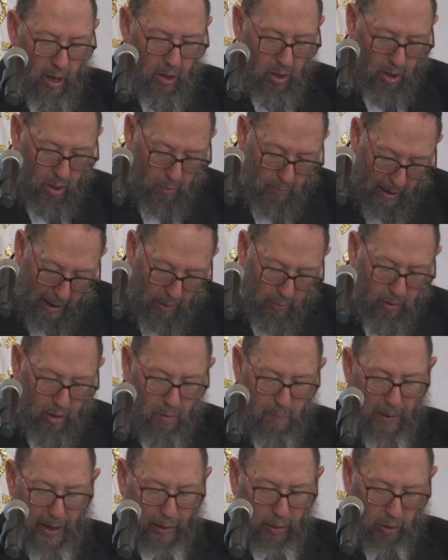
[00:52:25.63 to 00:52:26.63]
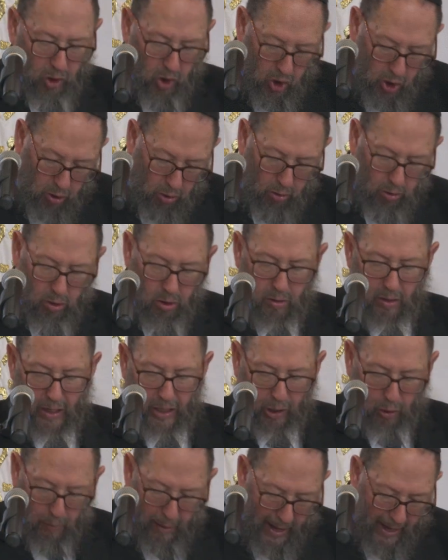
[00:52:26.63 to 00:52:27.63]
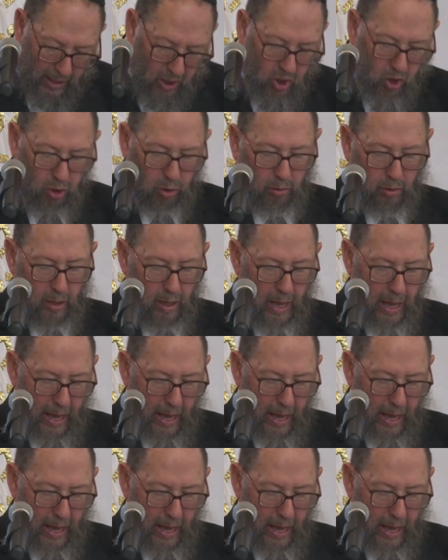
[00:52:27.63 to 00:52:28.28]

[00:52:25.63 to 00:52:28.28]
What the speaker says: surrounded by your children and grandchildren